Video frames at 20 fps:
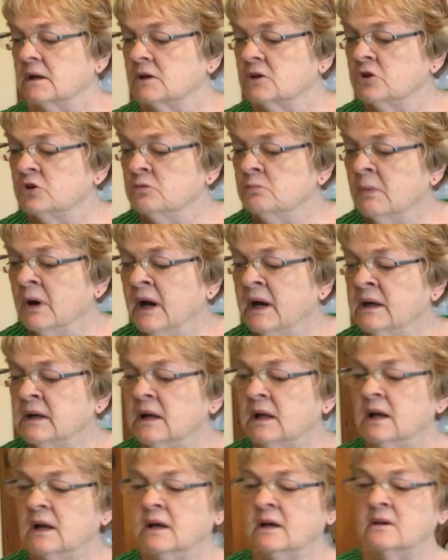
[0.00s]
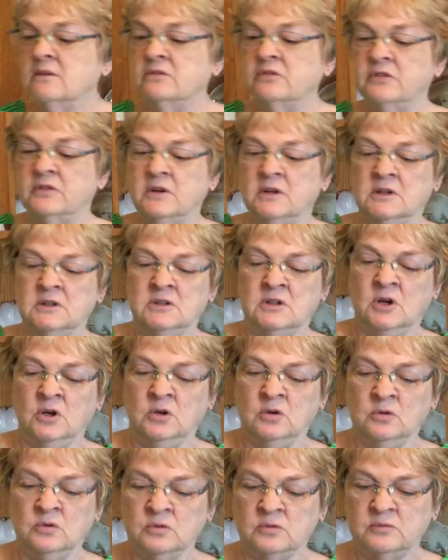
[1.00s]
You might have an
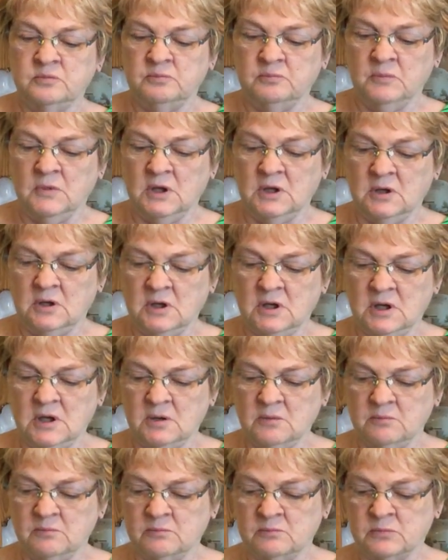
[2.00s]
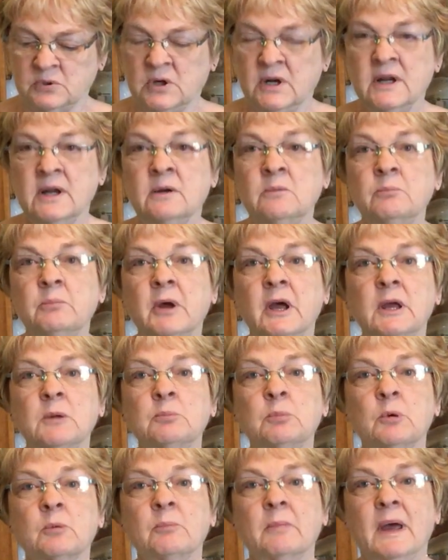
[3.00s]
old brown
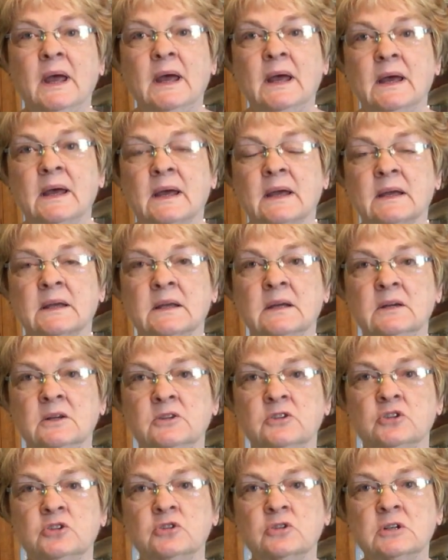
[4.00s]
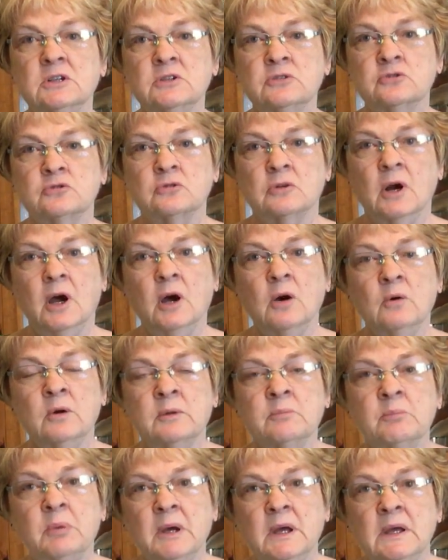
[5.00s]
paper bag. You can draw
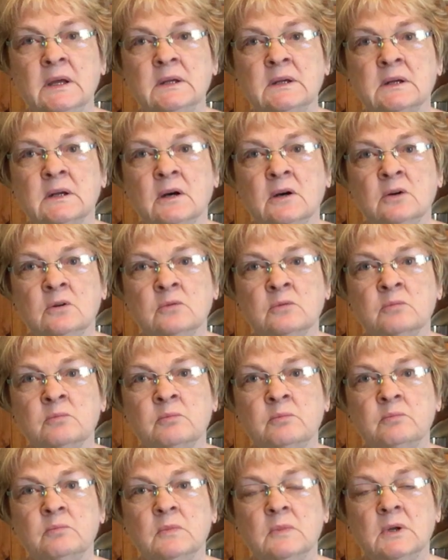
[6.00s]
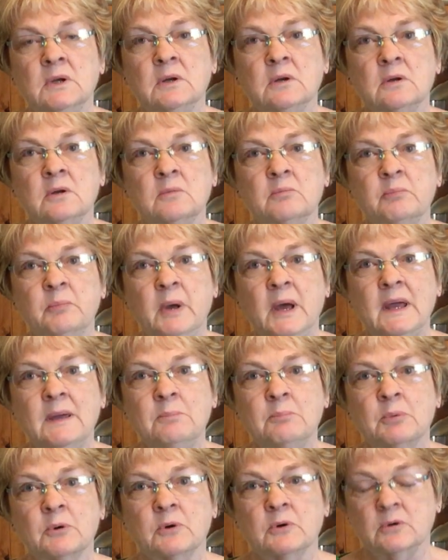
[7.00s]
and paint on
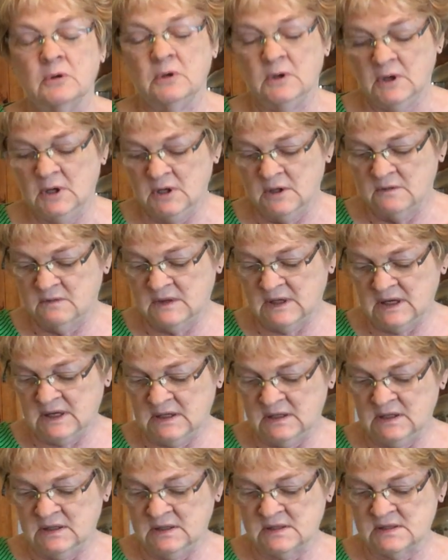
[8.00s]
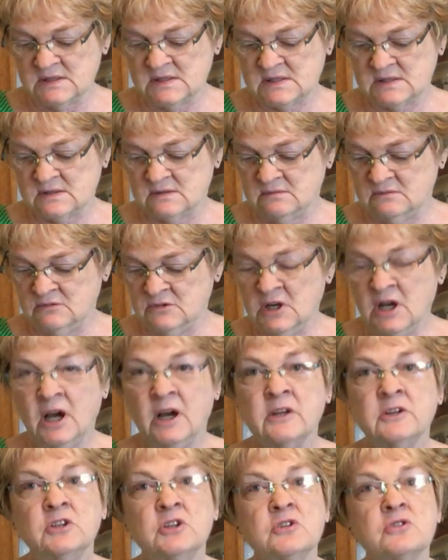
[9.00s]
paper that is
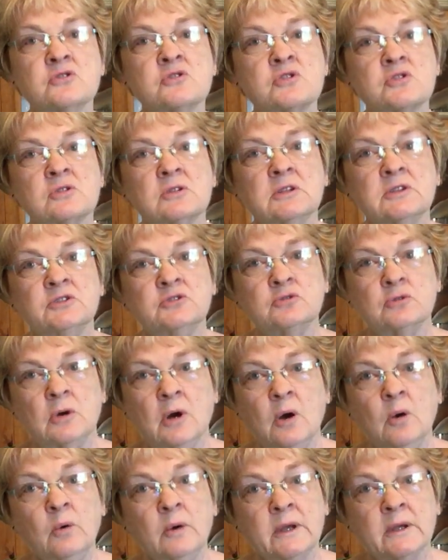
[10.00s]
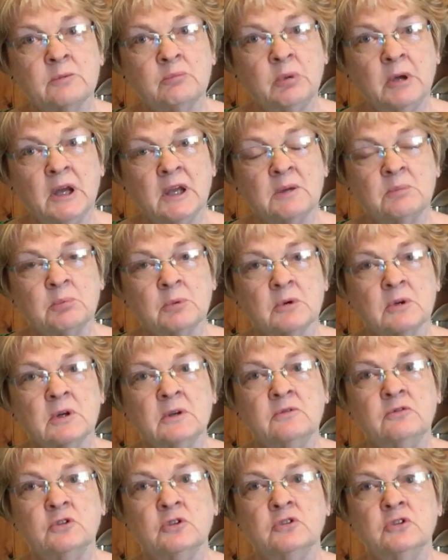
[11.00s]
not usually drawing paper
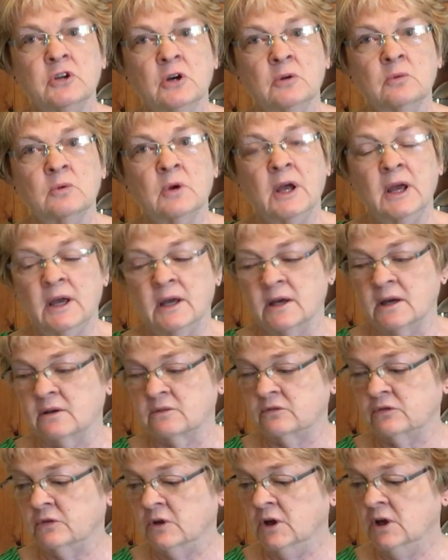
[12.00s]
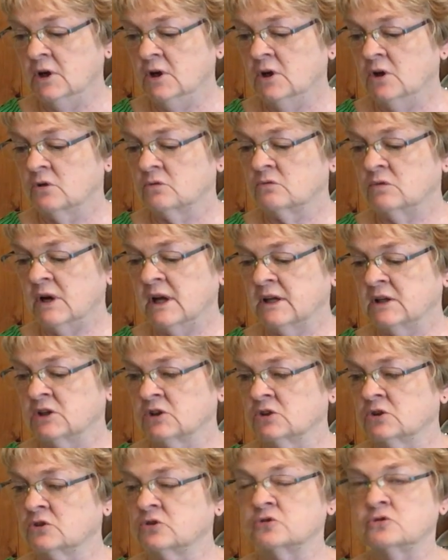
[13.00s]
if you don't have
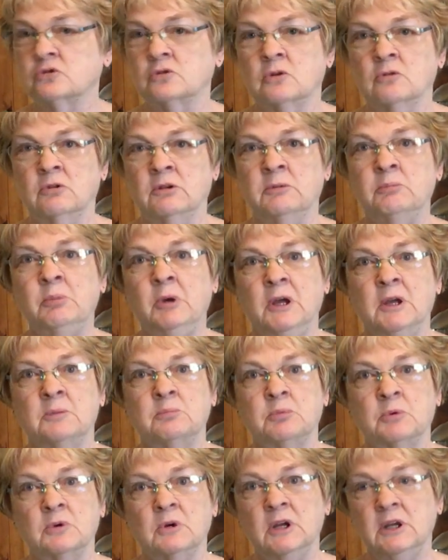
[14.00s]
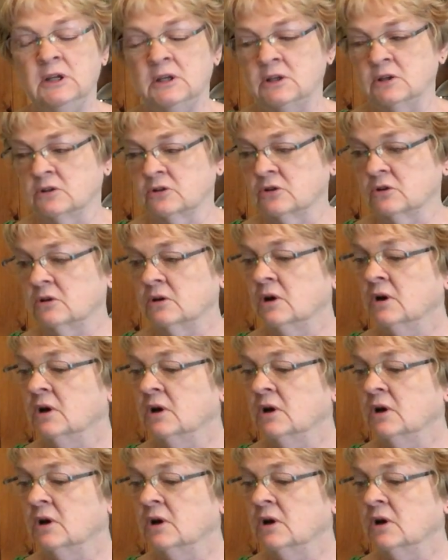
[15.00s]
regular drawing paper here